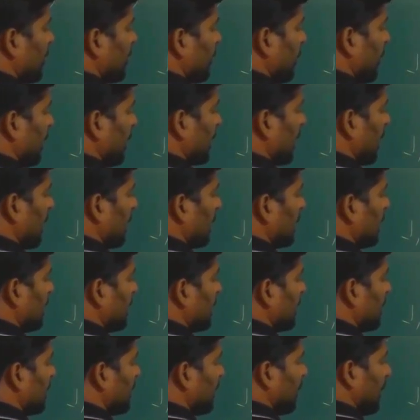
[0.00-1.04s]
We are
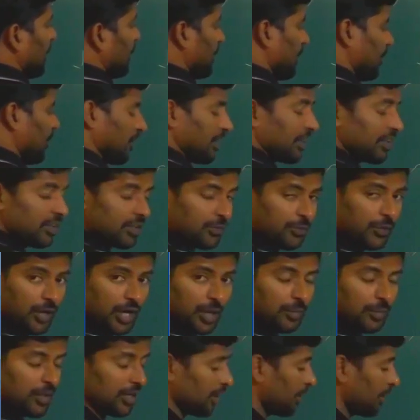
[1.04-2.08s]
calculating in ppm. What is the
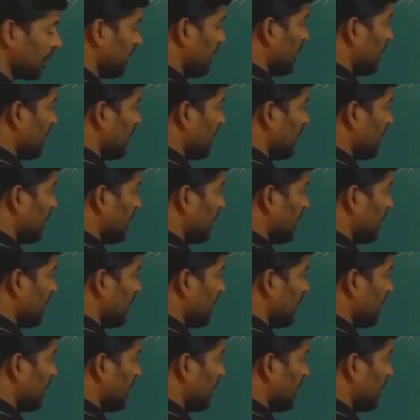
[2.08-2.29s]
formula?